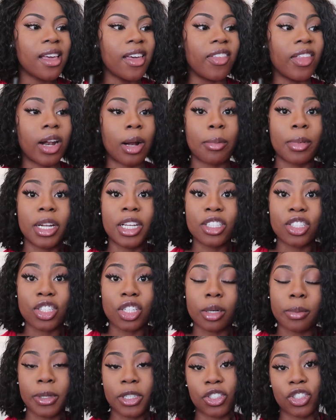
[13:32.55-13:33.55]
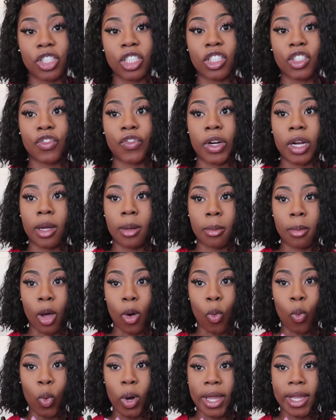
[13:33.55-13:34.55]
And then I'm gonna insert pictures from
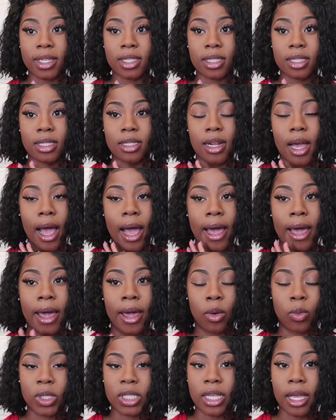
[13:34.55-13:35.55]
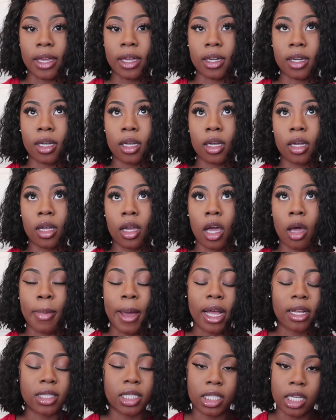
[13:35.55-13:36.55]
when I was like
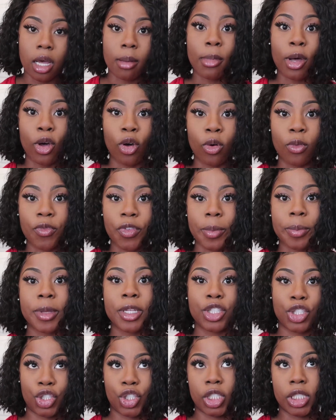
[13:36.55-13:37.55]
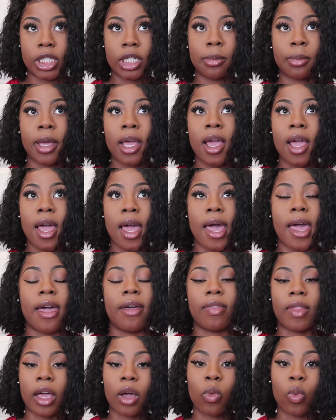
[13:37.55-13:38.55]
about to come home from the trip,
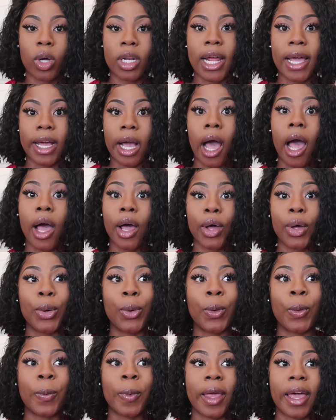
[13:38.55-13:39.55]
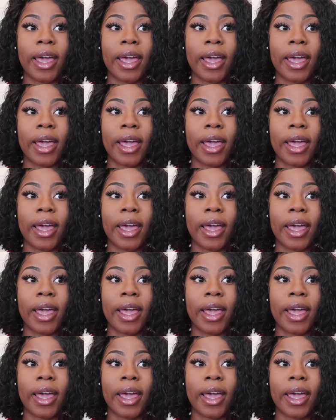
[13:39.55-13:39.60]
and like when I got home.